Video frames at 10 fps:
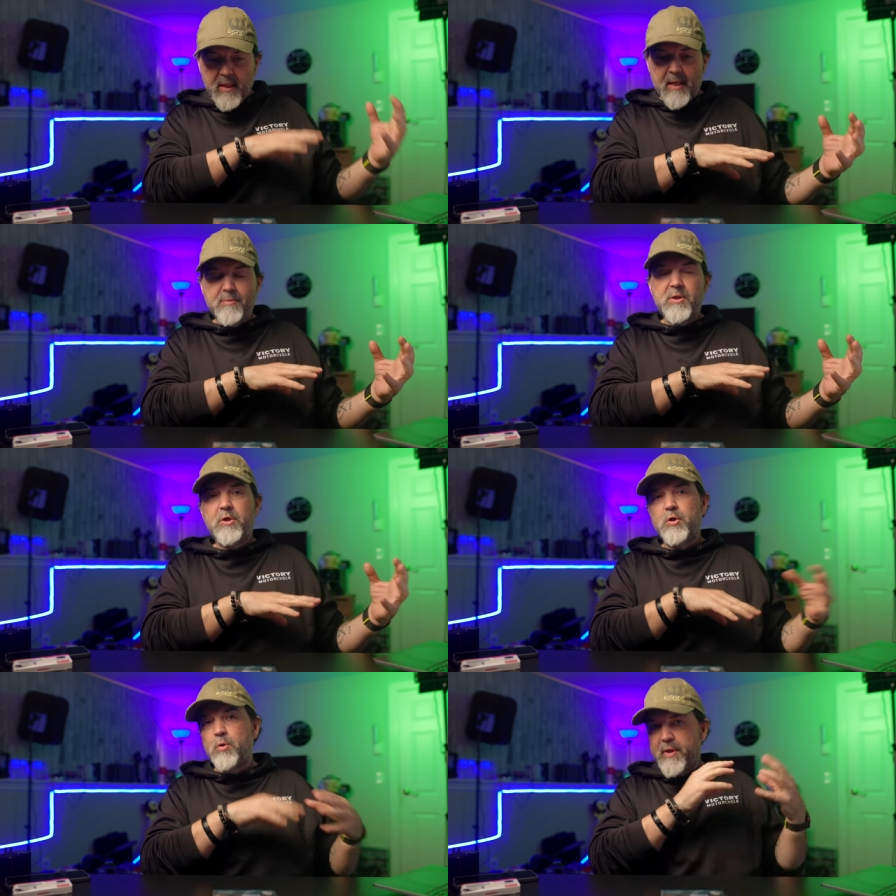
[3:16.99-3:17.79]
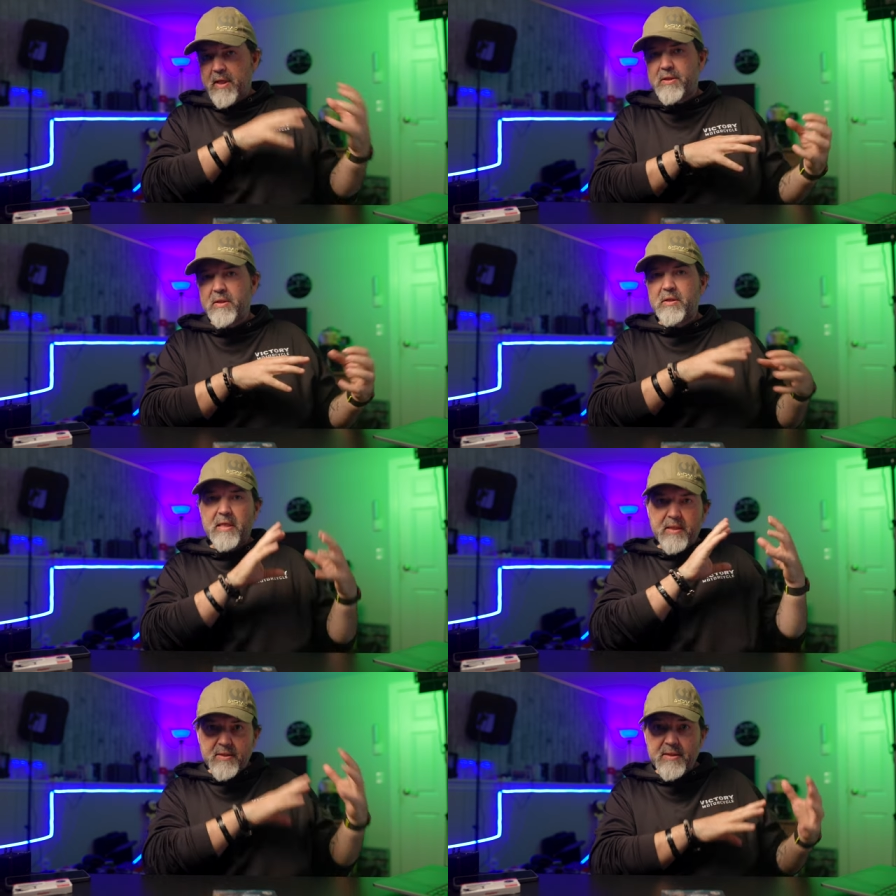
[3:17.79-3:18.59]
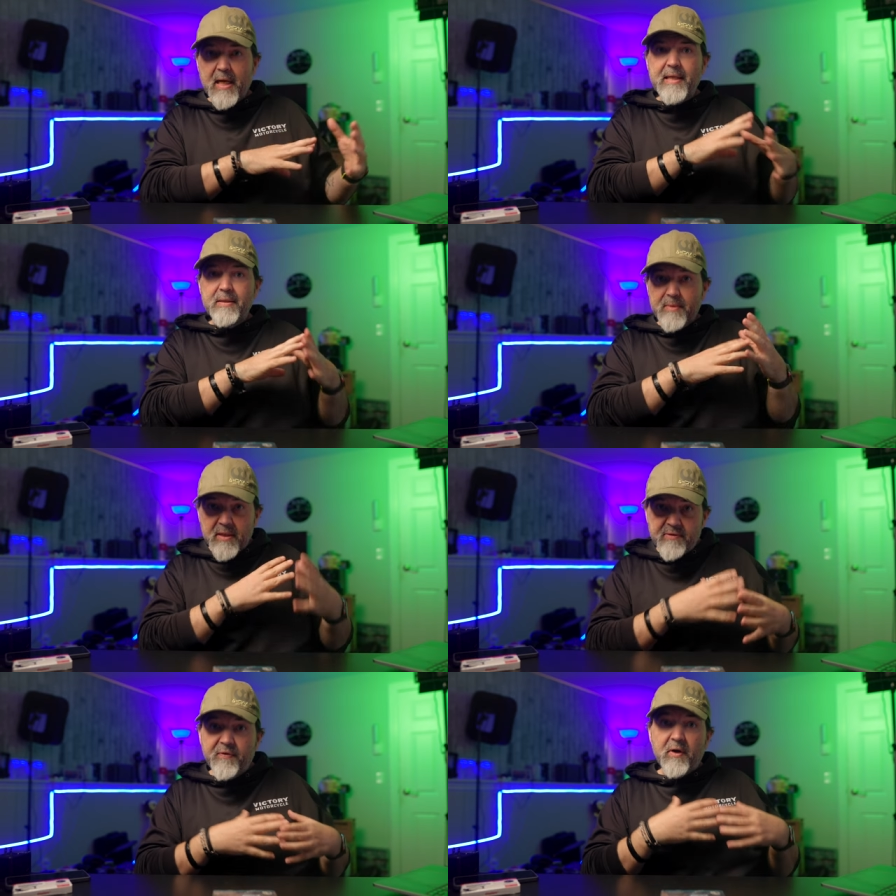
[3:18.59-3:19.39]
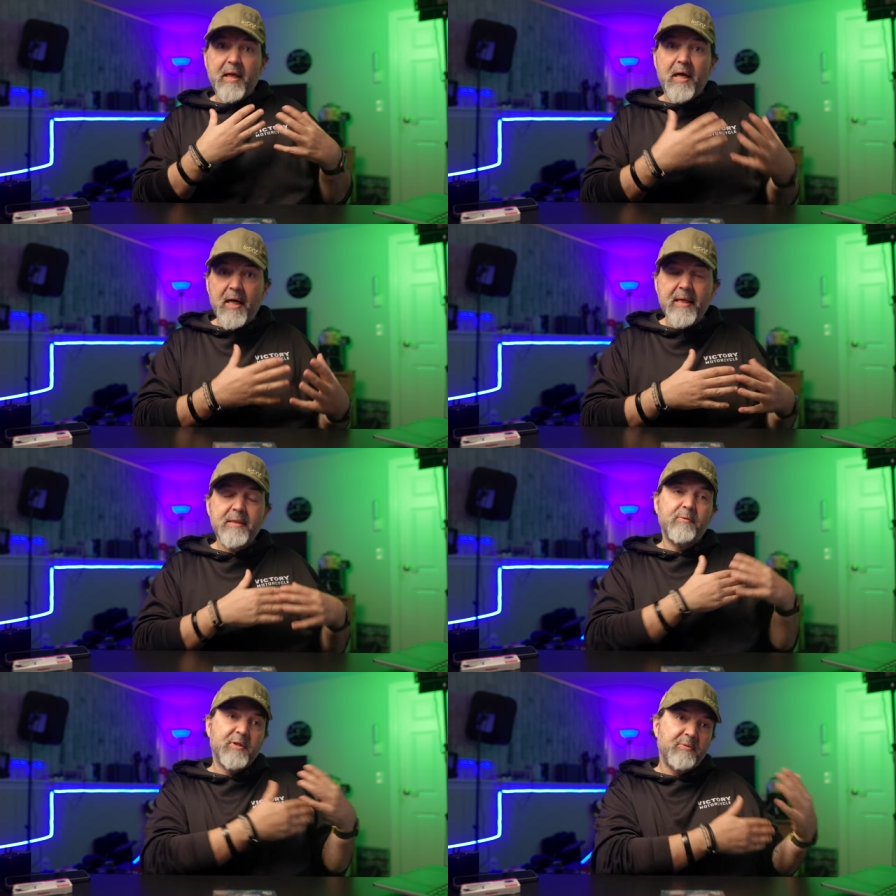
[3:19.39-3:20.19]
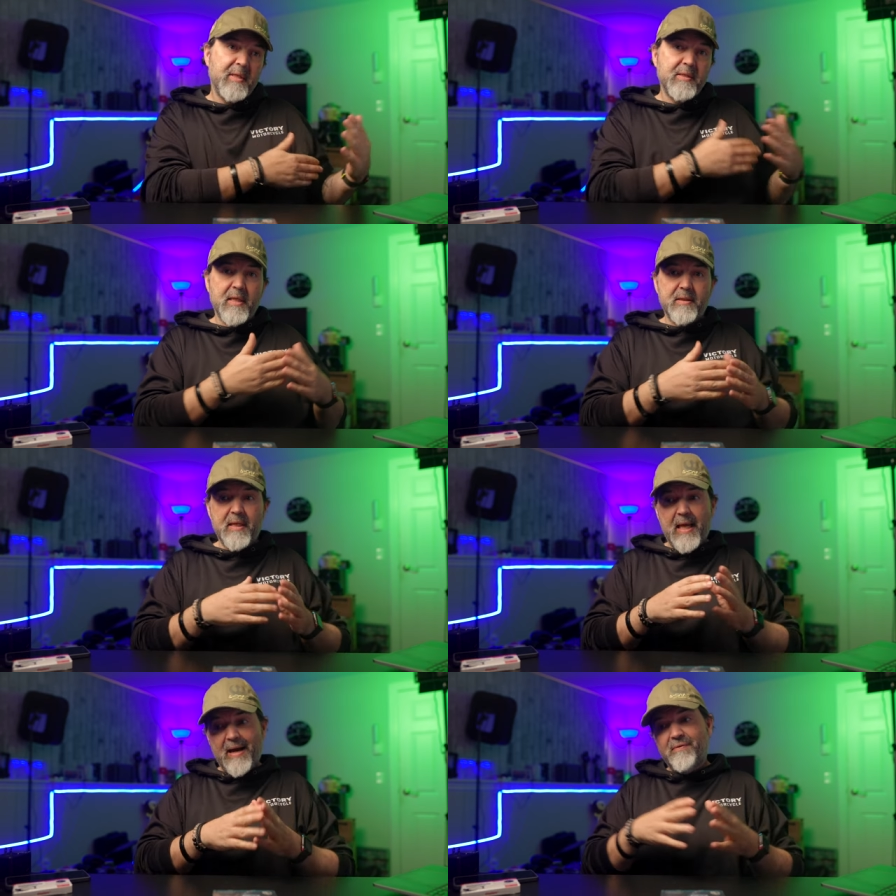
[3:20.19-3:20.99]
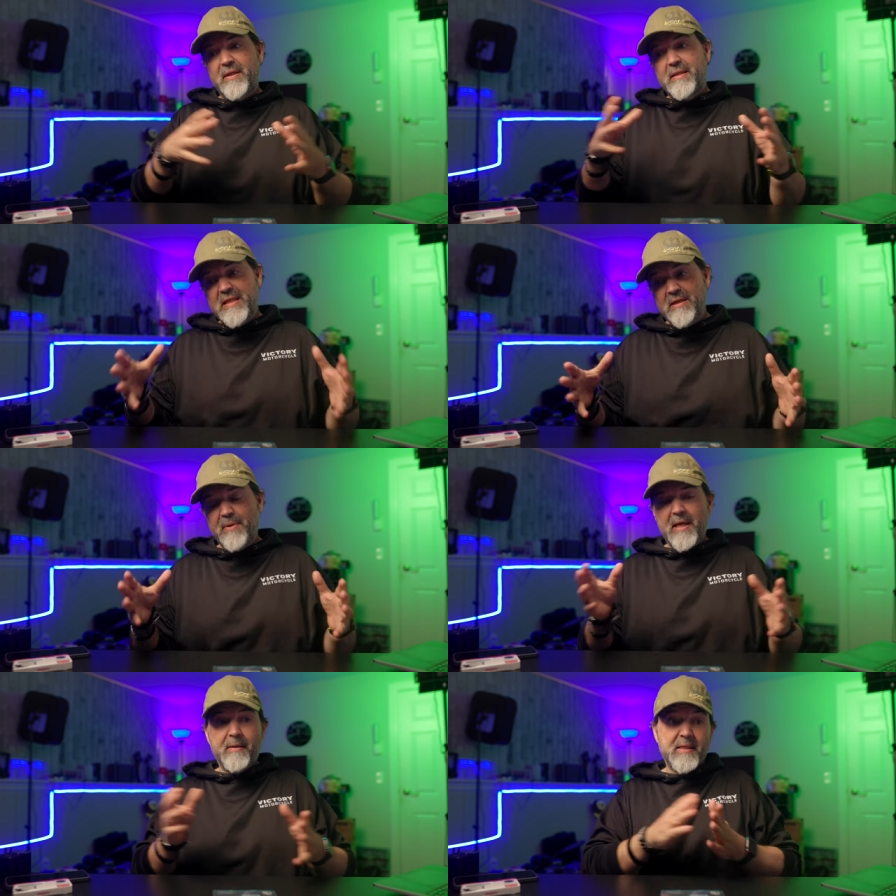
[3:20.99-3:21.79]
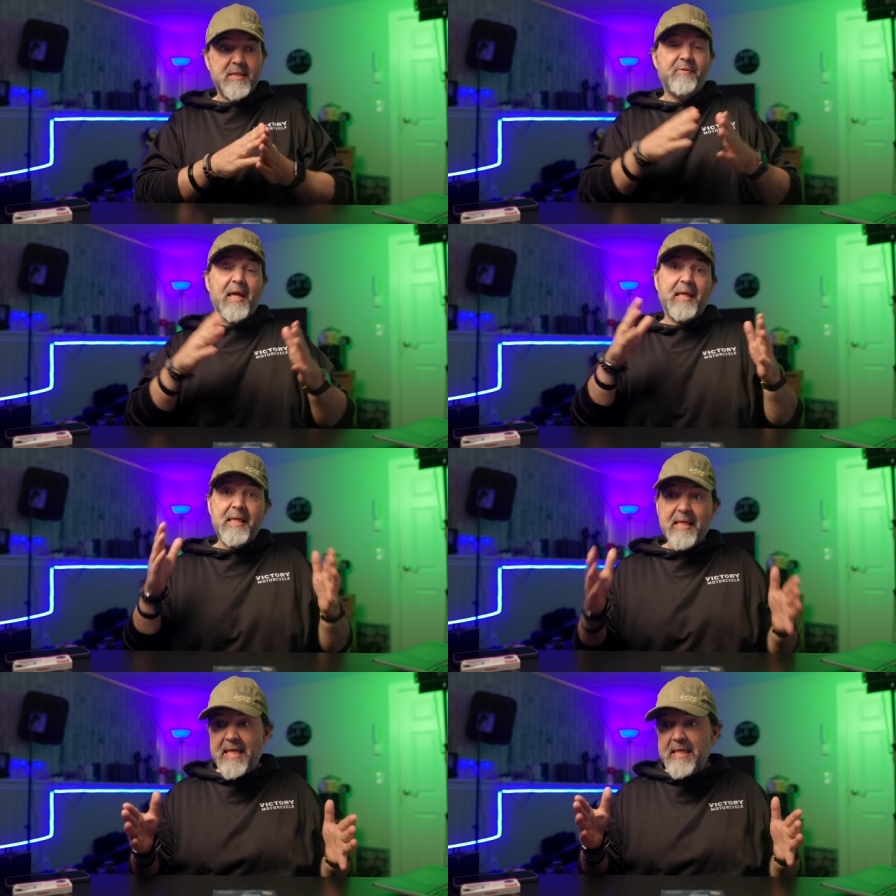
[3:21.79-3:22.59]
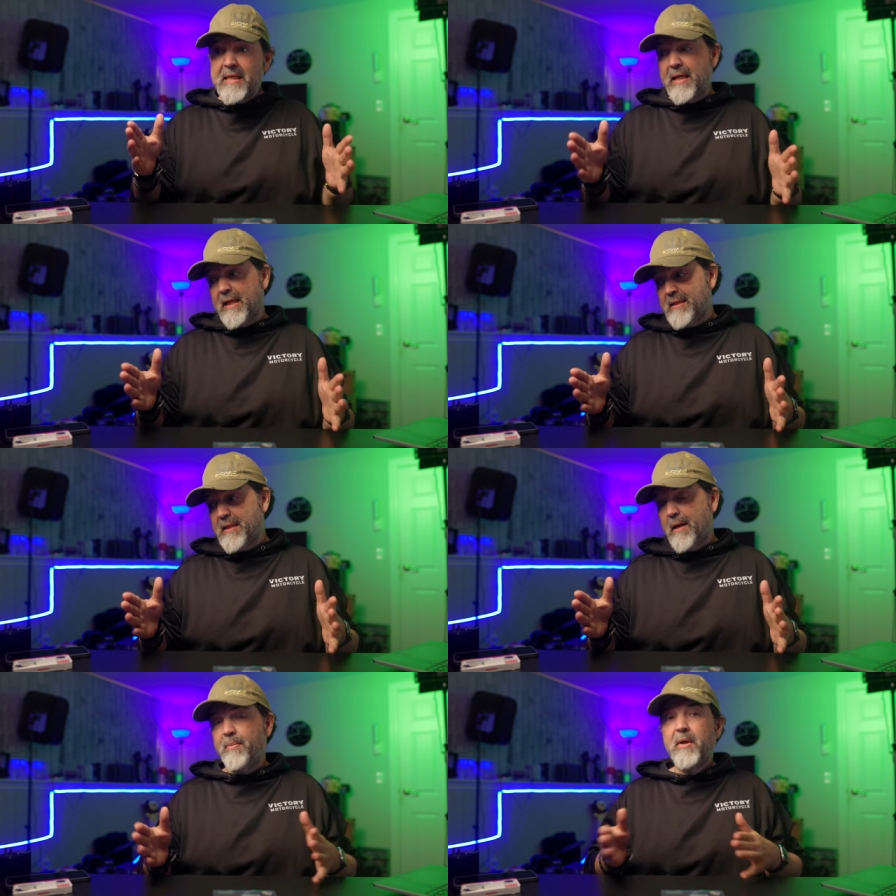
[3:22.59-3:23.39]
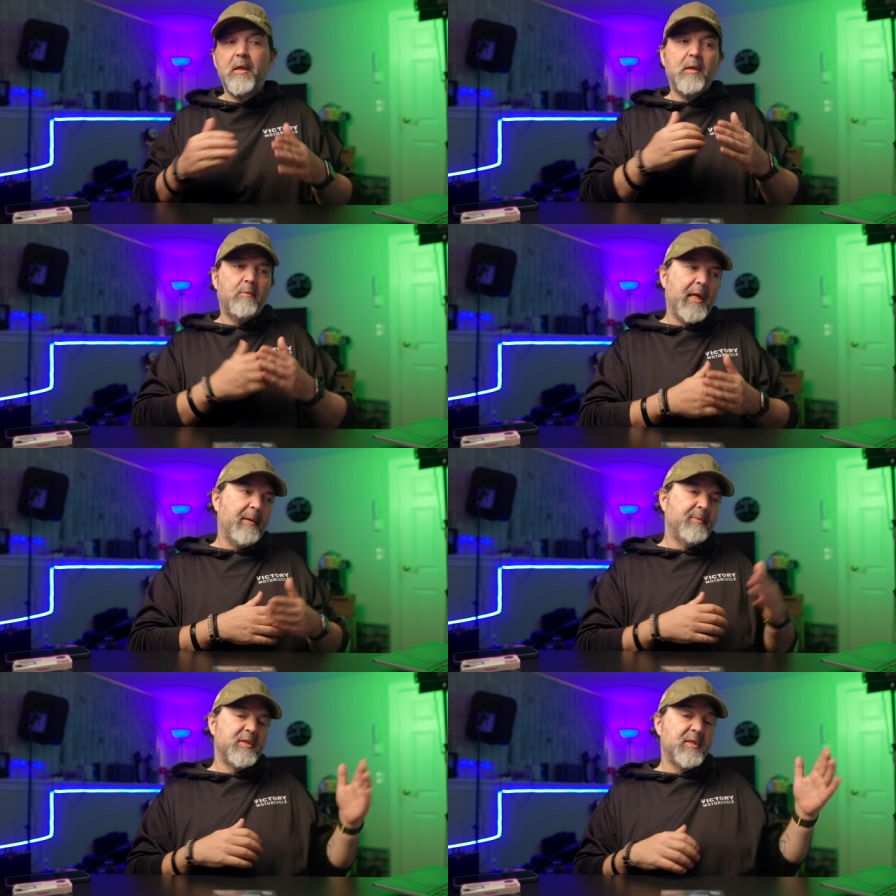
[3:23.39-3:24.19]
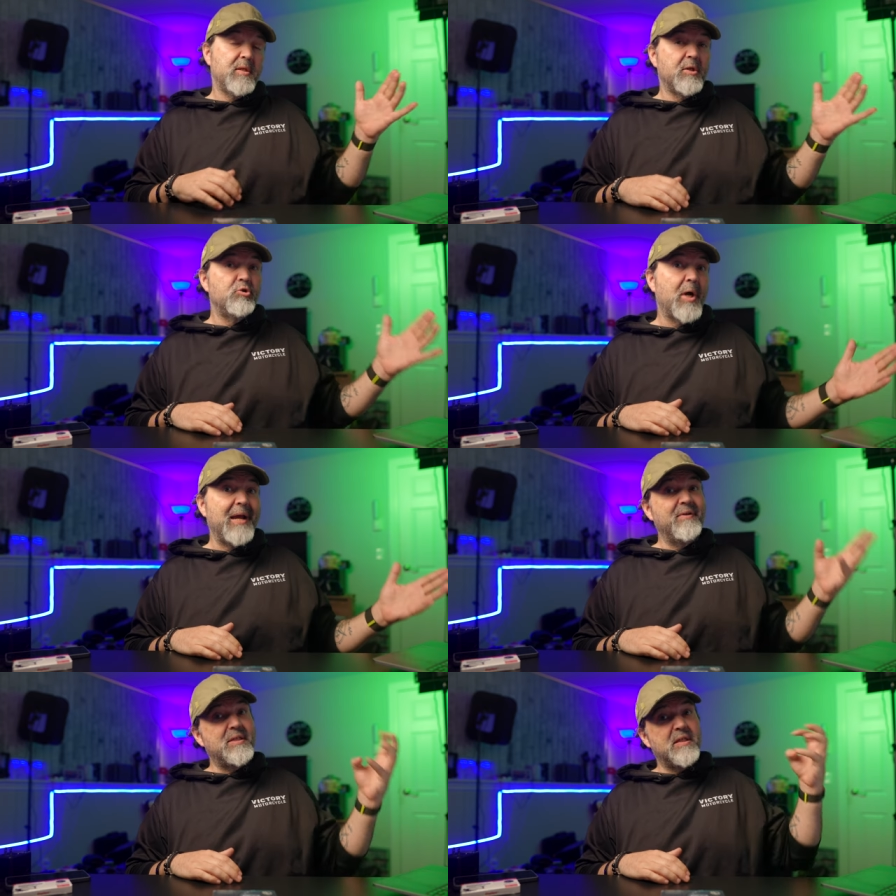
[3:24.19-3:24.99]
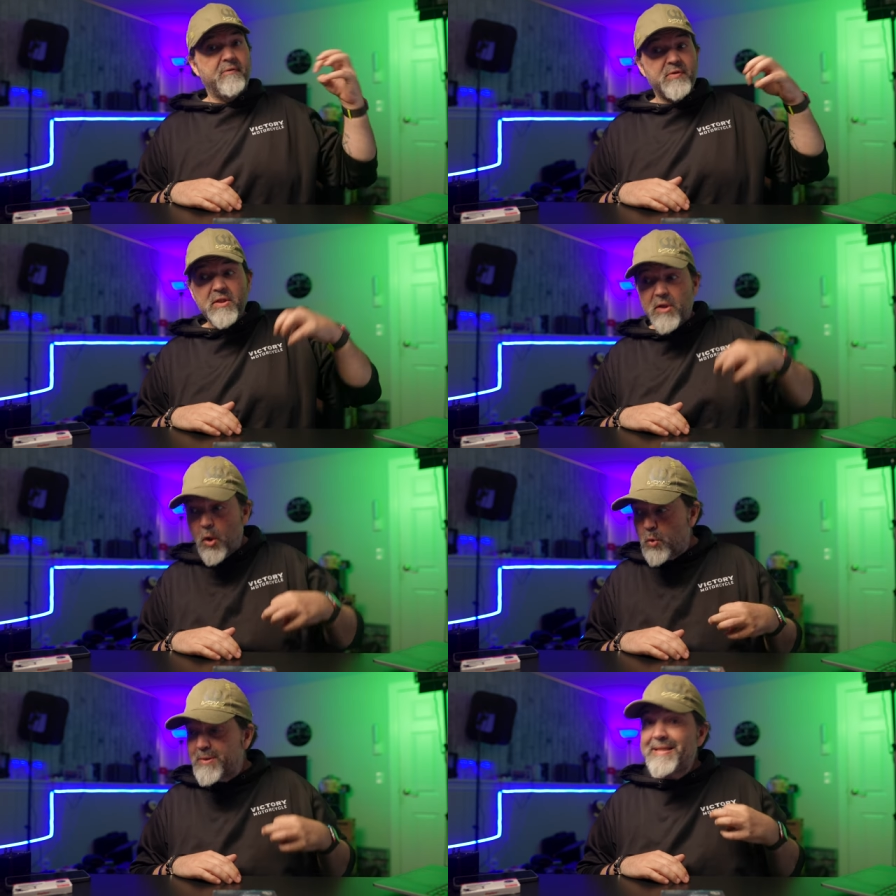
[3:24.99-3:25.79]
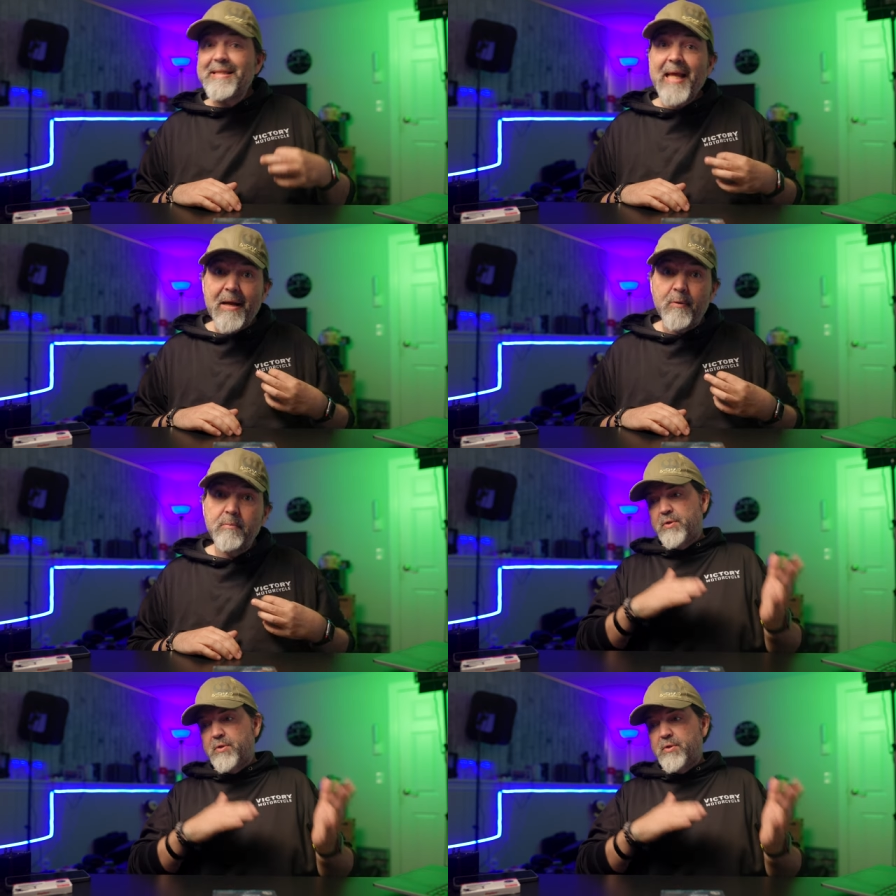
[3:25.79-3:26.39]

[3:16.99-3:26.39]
M2 or the SSD inside them gets fairly hot, which means that they have to dissipate because if that heat gets up, what happens is the drive itself slows down.